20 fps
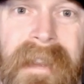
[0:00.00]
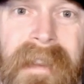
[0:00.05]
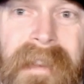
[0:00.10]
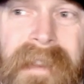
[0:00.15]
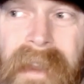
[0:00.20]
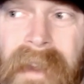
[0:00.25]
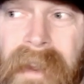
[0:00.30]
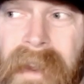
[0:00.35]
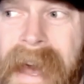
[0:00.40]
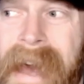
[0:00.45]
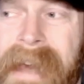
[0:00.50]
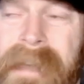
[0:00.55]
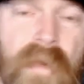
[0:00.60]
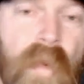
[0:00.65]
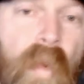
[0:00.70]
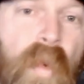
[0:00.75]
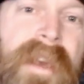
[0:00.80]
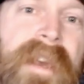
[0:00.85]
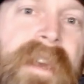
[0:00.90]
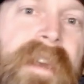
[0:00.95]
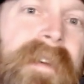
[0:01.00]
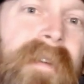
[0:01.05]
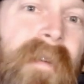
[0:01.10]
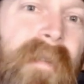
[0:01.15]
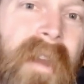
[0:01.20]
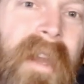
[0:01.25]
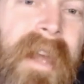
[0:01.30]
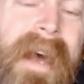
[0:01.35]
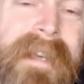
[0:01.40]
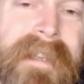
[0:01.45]
the last week or
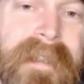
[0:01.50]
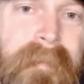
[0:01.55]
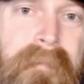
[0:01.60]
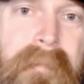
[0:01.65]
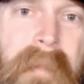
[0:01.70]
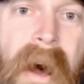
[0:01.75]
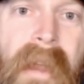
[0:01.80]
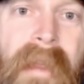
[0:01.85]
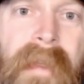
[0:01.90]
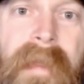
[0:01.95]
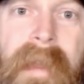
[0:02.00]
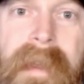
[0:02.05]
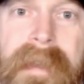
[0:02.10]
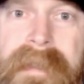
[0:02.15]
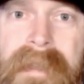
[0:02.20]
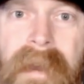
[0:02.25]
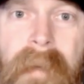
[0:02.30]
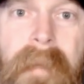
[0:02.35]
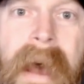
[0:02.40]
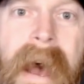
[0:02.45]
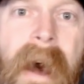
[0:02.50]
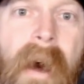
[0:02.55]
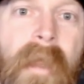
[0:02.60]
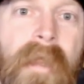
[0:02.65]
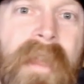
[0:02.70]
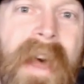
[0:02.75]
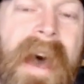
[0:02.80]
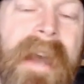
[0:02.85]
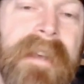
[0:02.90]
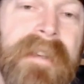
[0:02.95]
the last month, that
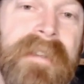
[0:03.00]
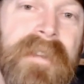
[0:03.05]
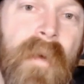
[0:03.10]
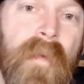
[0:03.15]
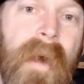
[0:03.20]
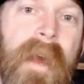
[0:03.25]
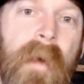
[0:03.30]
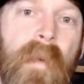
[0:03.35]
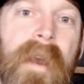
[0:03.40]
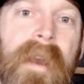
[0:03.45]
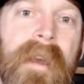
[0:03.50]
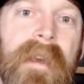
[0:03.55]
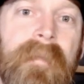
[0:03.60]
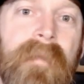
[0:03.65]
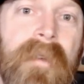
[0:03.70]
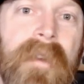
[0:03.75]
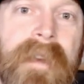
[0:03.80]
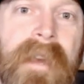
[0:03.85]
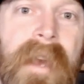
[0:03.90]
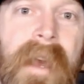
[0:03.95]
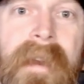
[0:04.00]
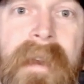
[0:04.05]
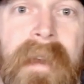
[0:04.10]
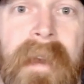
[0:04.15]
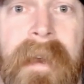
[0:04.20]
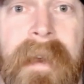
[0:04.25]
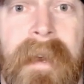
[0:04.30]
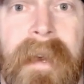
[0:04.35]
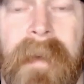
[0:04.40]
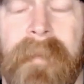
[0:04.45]
somehow that is the right way to communicate.
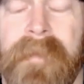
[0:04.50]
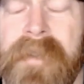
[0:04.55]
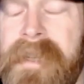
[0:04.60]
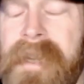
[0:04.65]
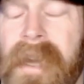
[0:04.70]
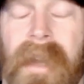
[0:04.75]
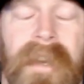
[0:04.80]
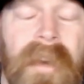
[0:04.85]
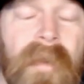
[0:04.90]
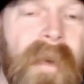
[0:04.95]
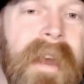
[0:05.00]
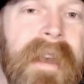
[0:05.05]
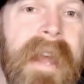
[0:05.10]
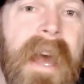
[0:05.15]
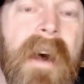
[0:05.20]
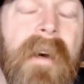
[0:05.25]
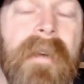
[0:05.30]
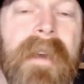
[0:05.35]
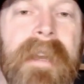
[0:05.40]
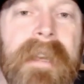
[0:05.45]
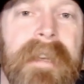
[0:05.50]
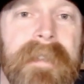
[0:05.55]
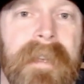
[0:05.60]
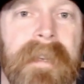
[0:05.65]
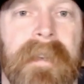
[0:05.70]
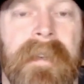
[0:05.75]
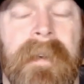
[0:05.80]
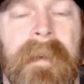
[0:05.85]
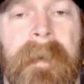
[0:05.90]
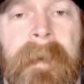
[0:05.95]
And I'm just telling you right now, it
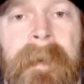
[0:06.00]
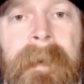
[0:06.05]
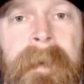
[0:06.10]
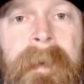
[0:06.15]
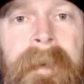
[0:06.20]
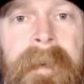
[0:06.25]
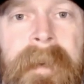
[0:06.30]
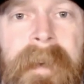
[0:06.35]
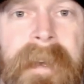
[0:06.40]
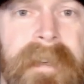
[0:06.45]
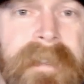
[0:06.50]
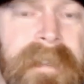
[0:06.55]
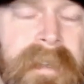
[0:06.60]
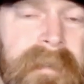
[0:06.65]
isn't. It isn't.